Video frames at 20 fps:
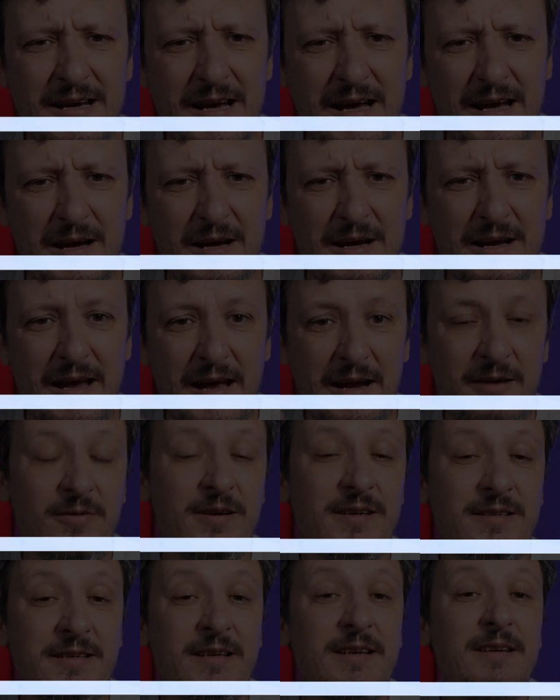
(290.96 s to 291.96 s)

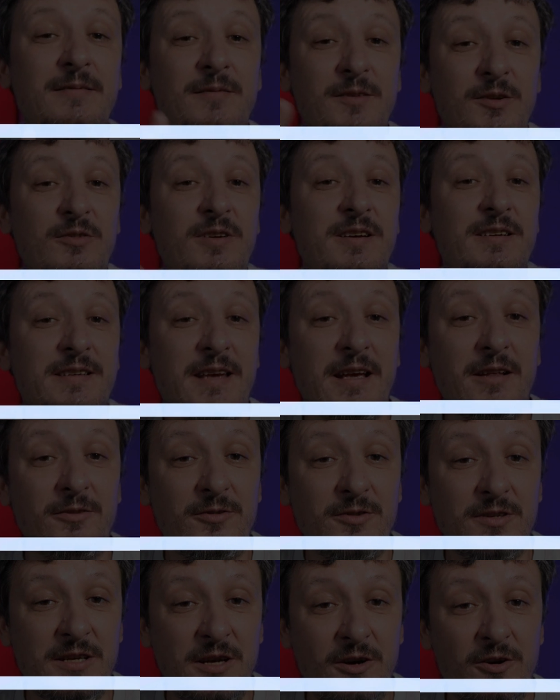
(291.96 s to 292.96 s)
Anyways, you can scale
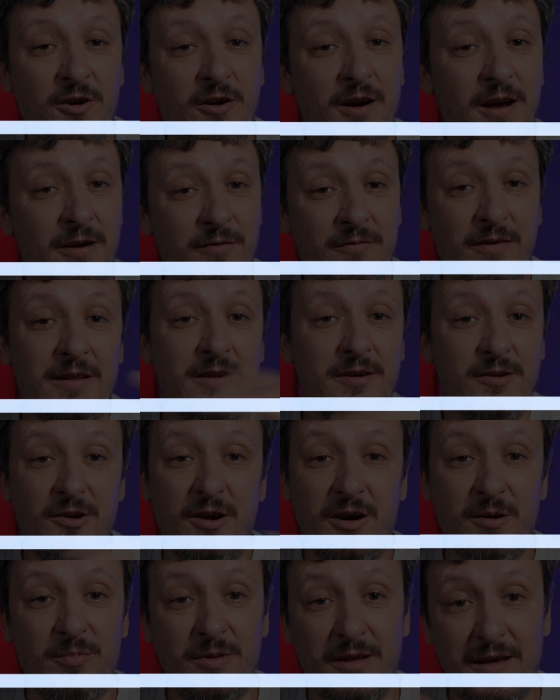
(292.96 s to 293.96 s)
to zero, and whether
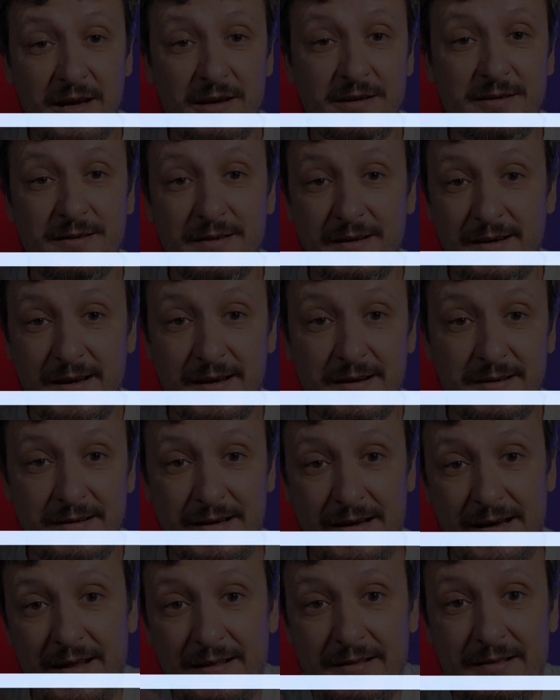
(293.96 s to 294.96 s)
your application can
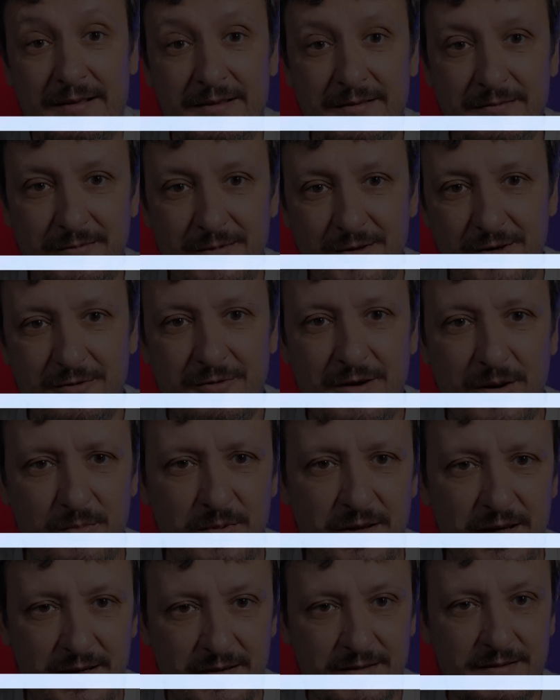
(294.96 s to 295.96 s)
handle no
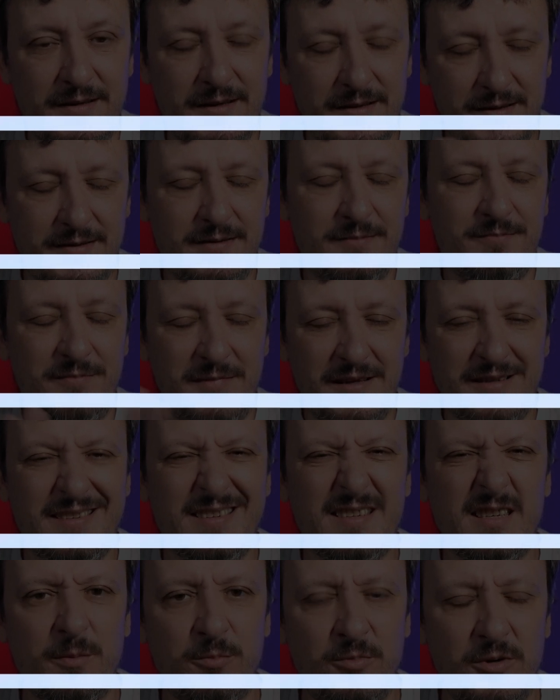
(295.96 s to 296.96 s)
replicas, that's a
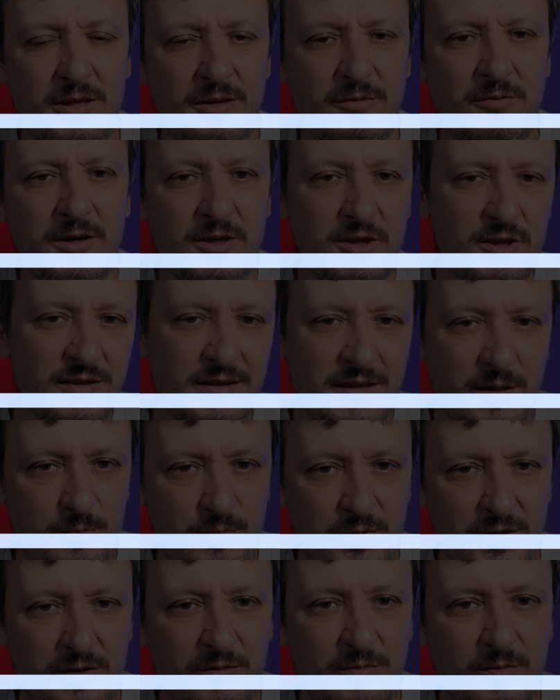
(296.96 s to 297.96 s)
separate question,
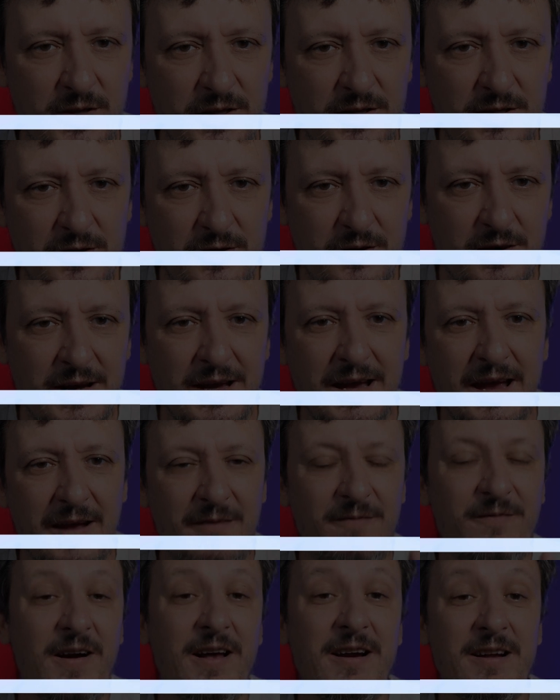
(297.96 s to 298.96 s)
separate video.
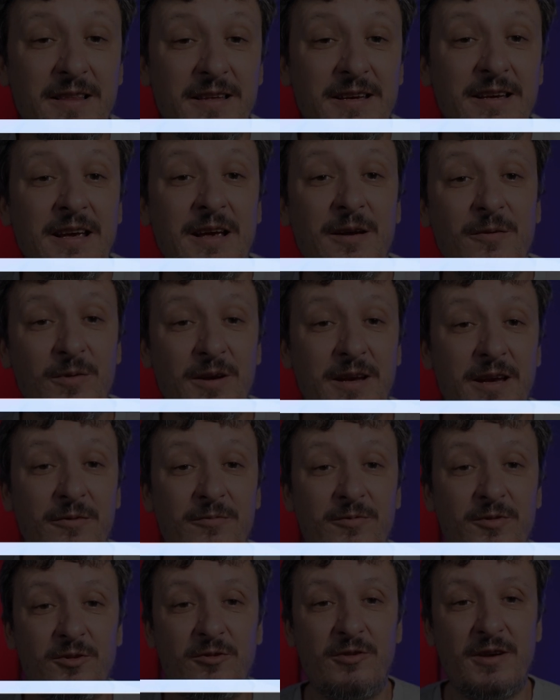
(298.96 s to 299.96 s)
And finally, we
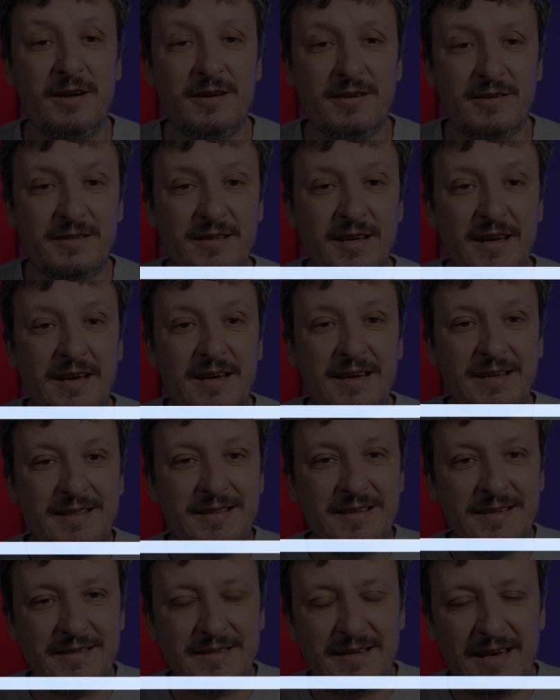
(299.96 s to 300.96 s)
have triggers. In
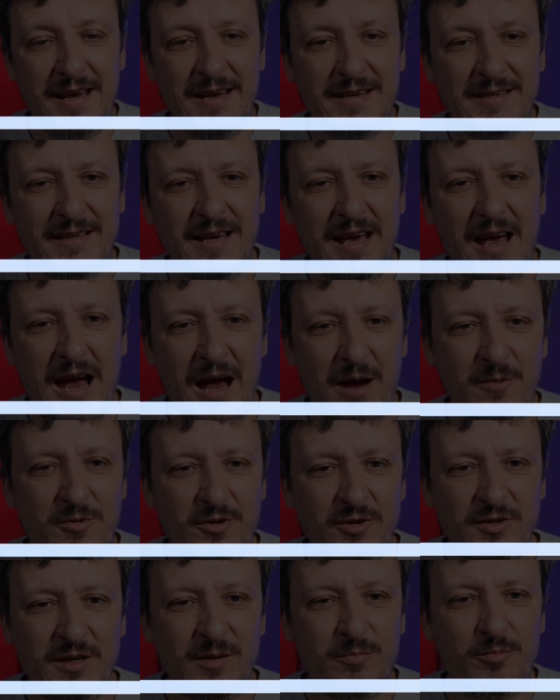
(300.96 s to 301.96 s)
this case, I'm
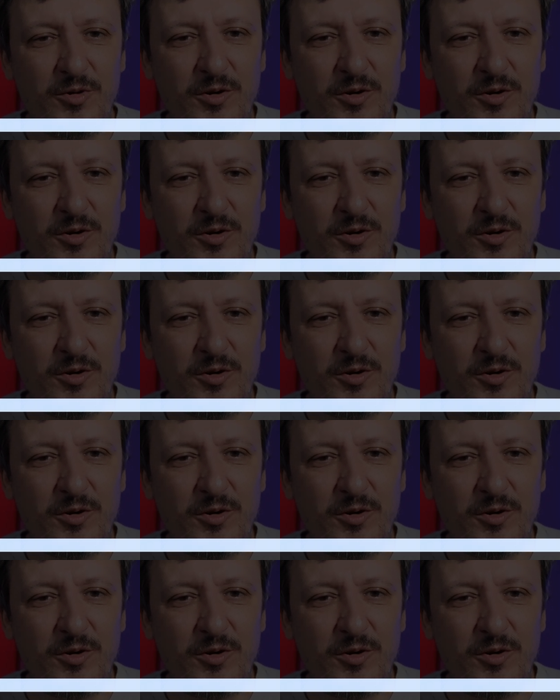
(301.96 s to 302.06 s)
using